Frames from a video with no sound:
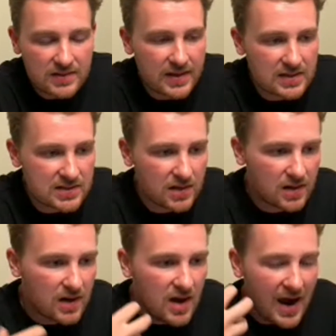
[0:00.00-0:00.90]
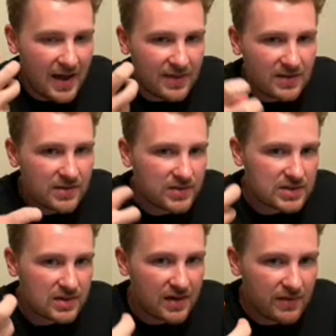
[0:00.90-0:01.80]
Like, I think that
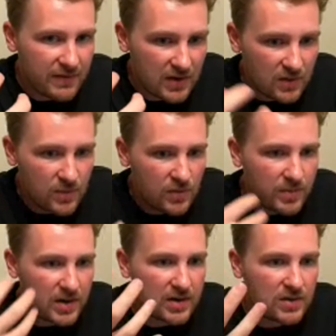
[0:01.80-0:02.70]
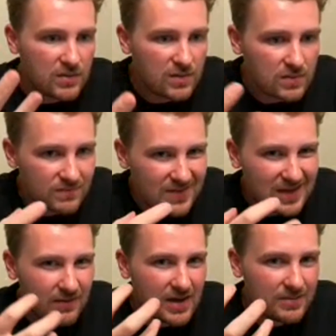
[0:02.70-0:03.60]
there's love available, but are you
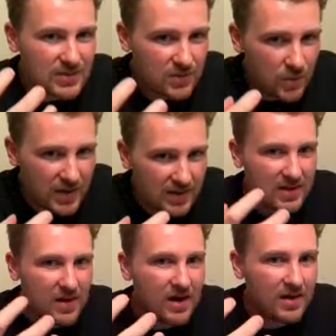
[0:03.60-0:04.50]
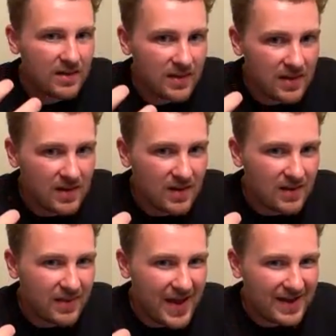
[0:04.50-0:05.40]
giving up too quickly on
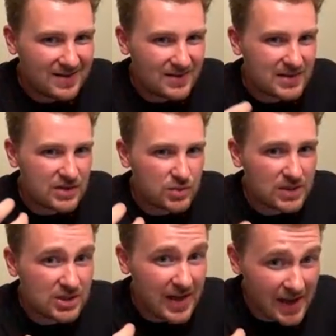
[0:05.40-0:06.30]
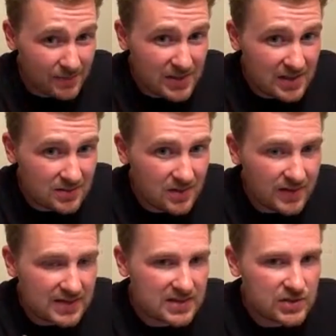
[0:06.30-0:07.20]
that situation happening, on
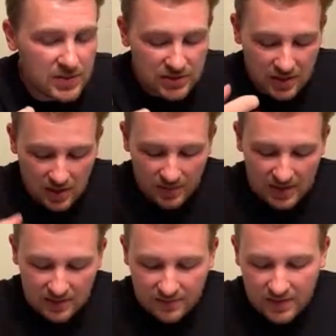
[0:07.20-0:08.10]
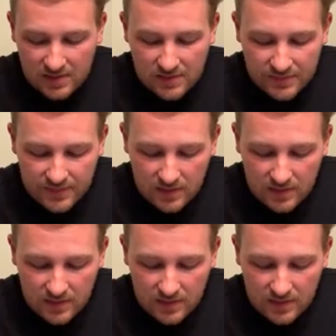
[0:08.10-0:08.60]
that situation coming in for you?